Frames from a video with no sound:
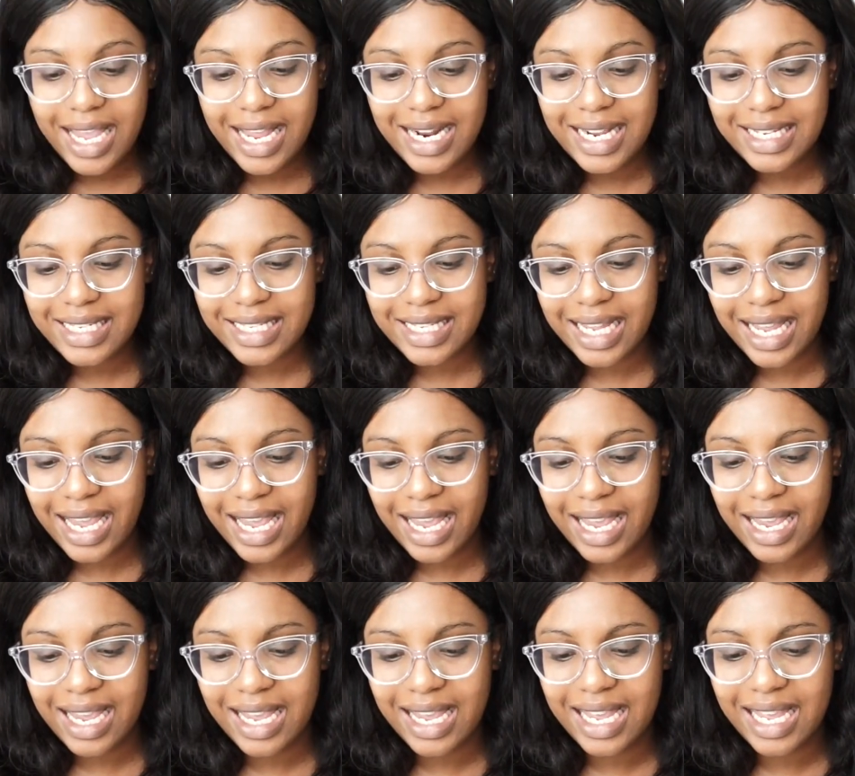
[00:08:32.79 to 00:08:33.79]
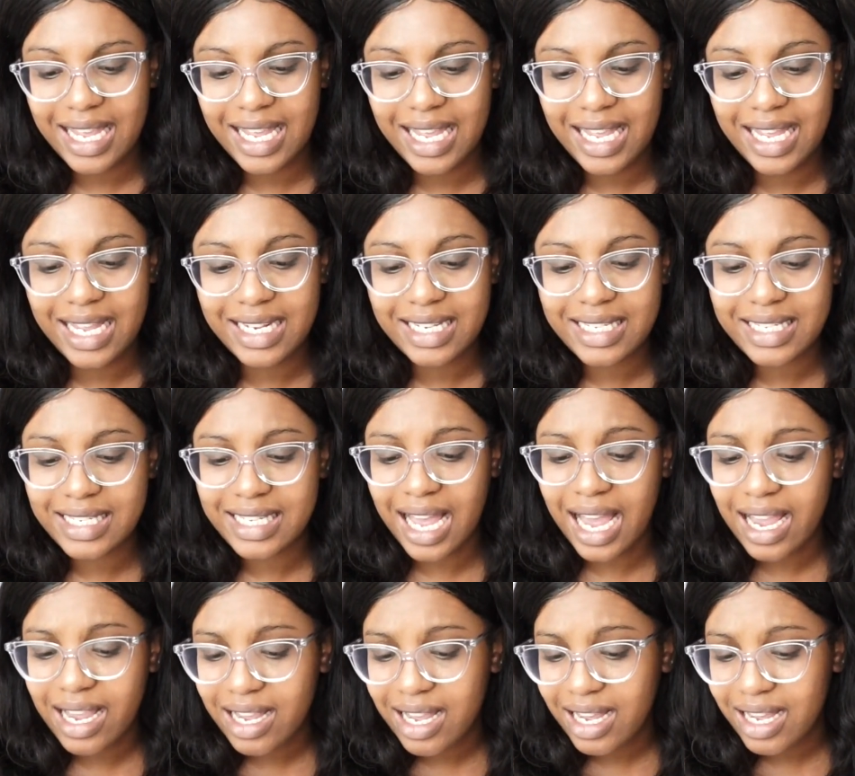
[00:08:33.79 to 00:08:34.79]
It is the
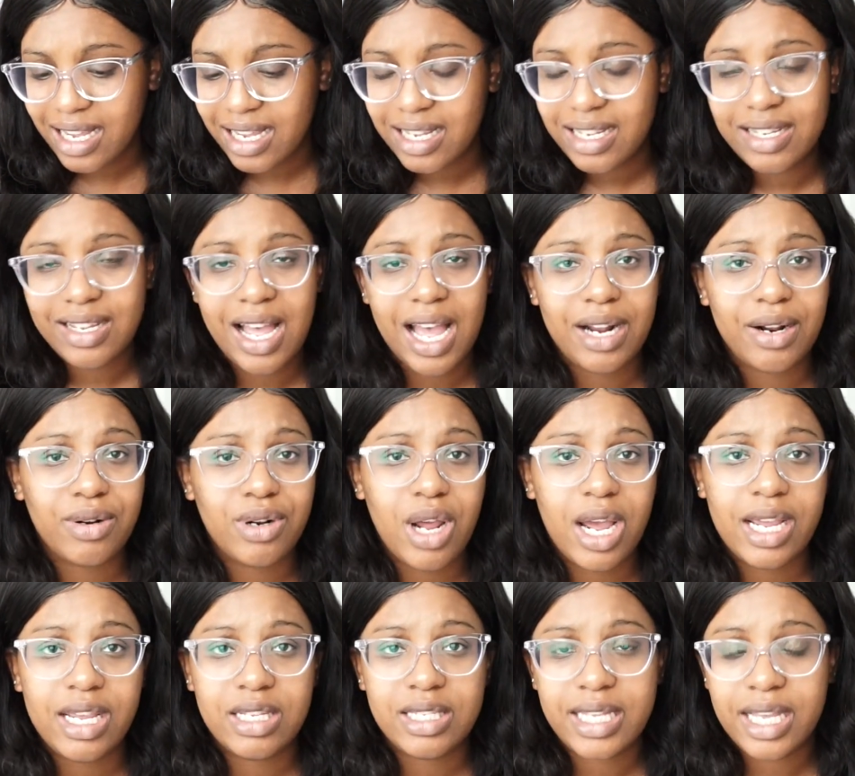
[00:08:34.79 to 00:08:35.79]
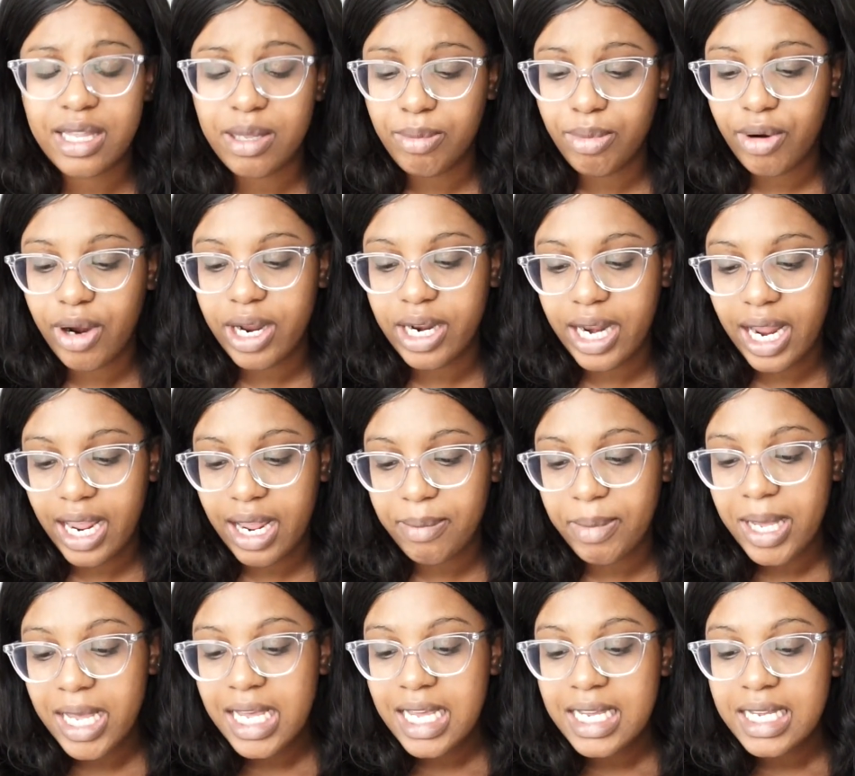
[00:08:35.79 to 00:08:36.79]
Insaiga, I don't know how you say the brand
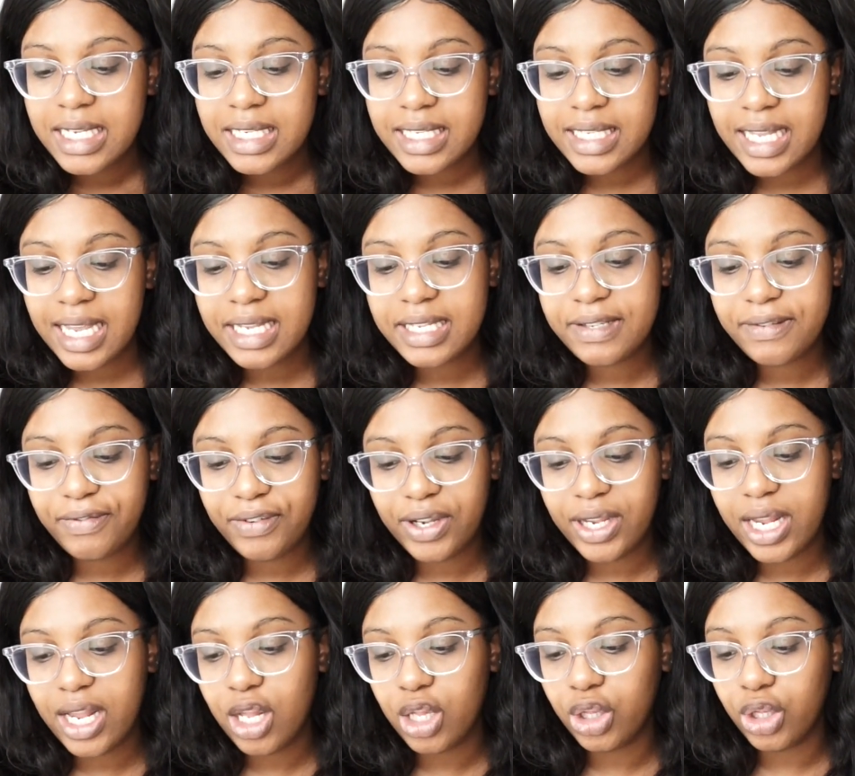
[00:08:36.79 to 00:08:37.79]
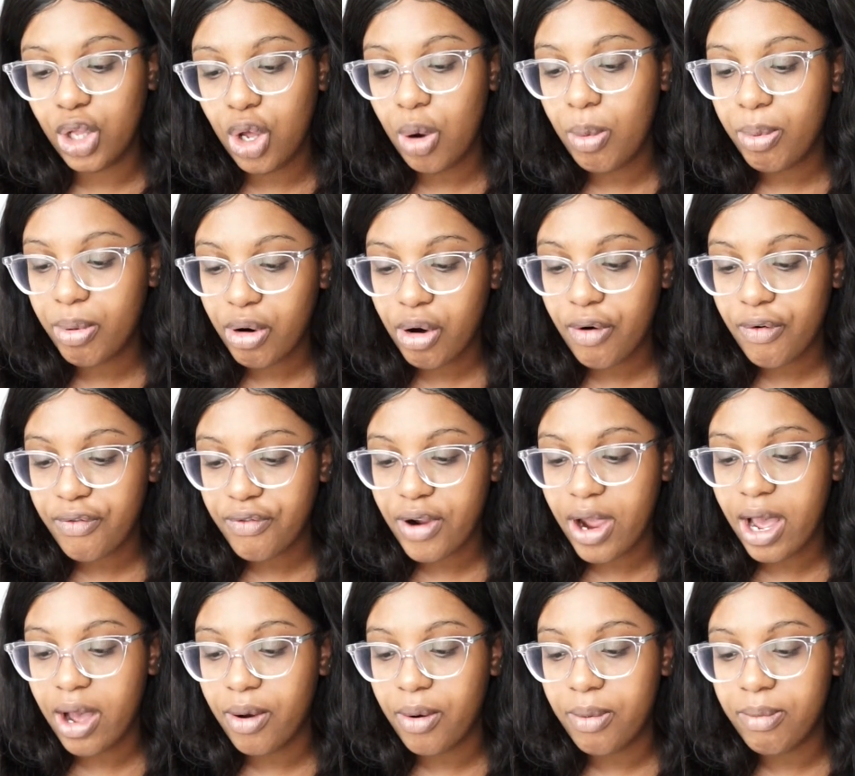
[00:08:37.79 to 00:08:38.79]
name, six foot low
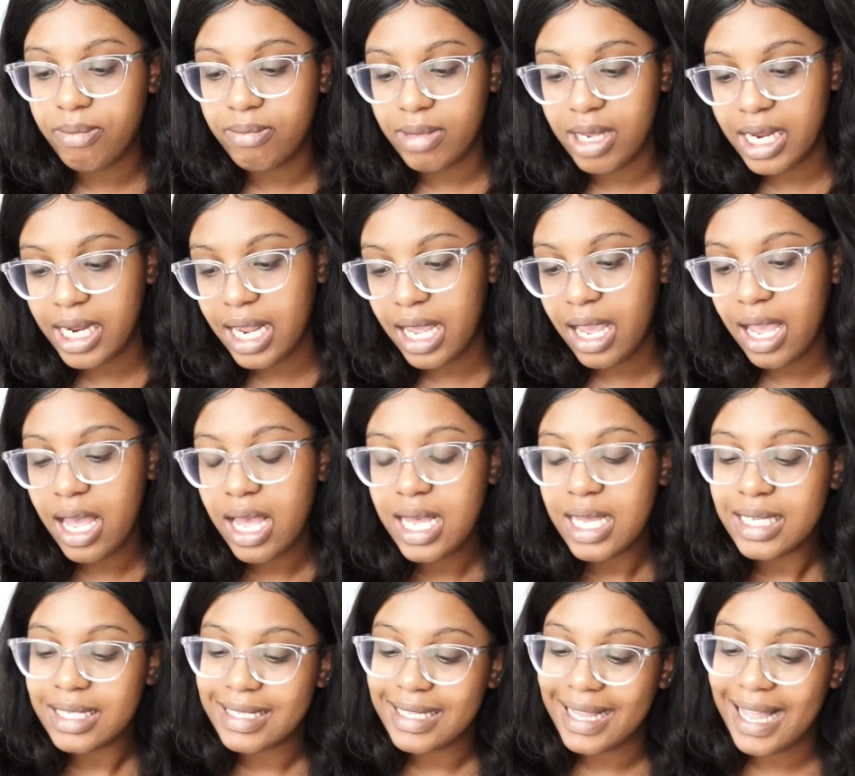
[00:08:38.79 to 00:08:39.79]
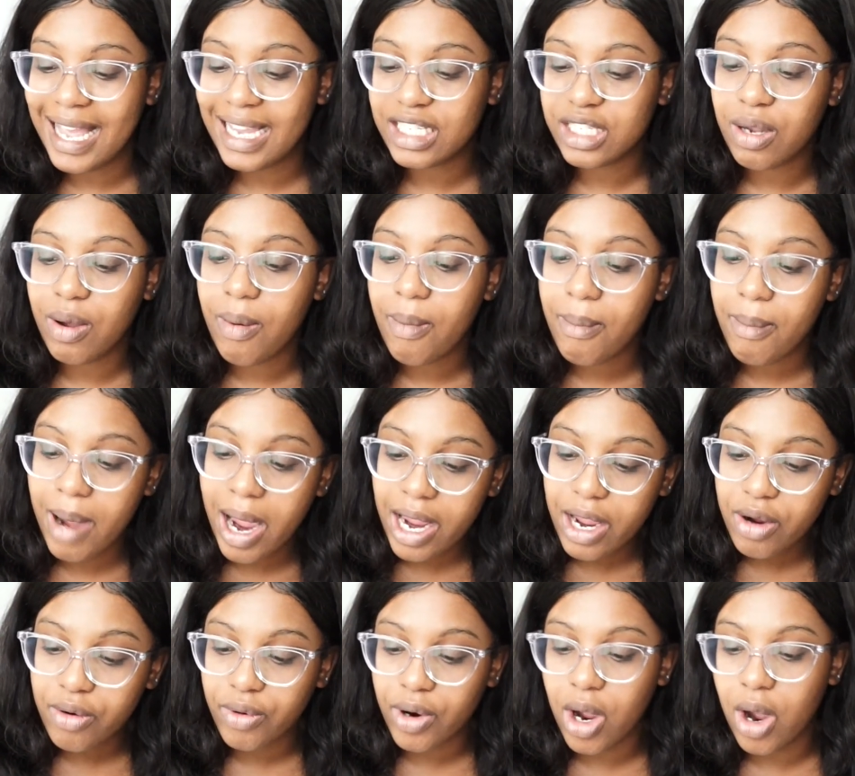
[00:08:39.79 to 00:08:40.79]
profile mini slash
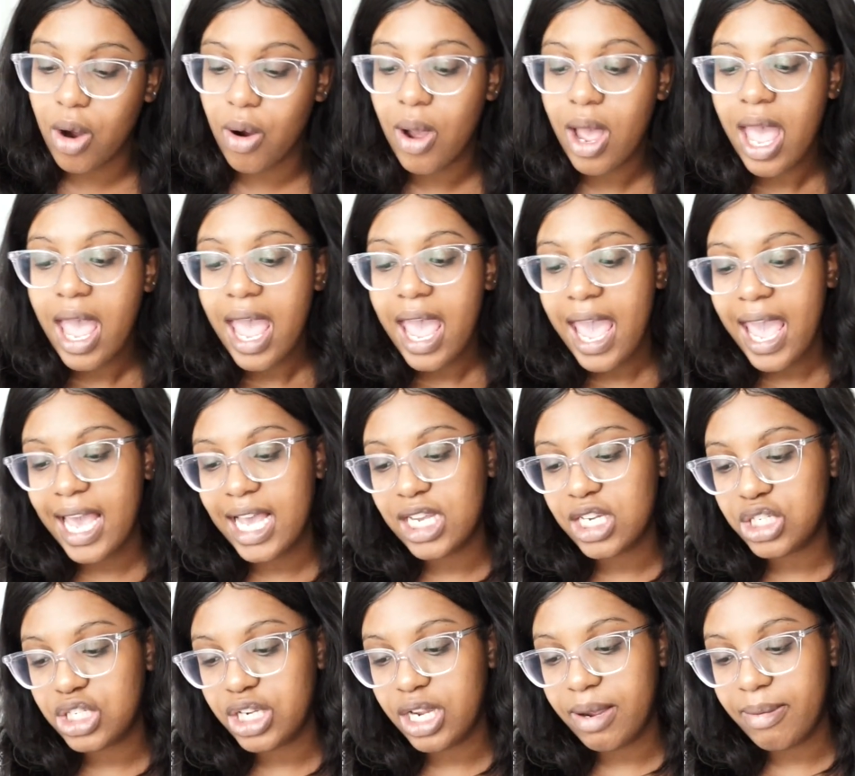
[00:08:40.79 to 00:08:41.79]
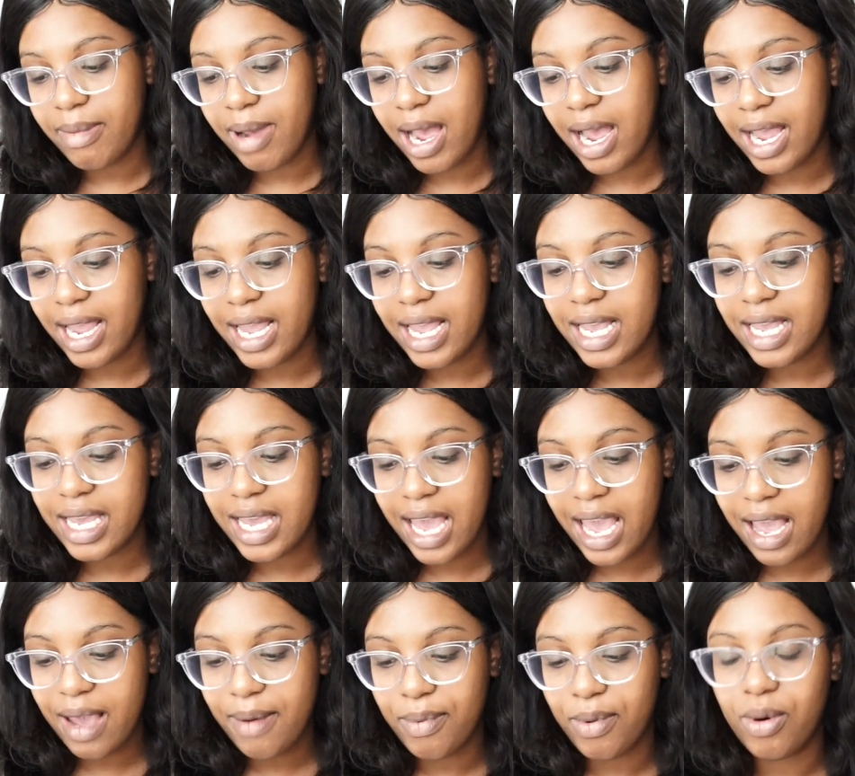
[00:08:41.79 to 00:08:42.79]
micro H D M I
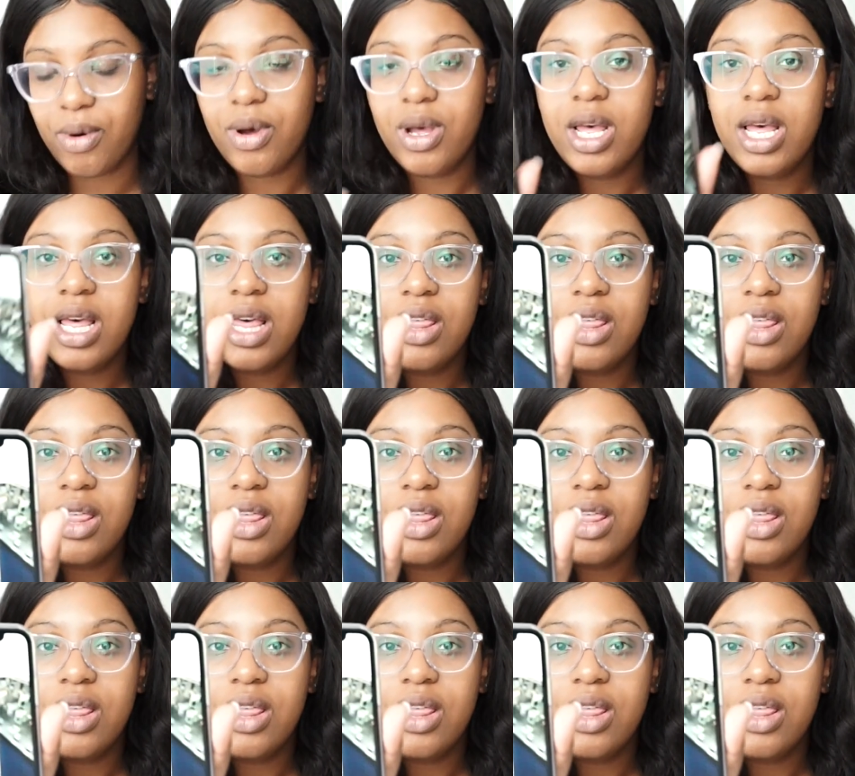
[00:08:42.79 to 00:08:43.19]
cable.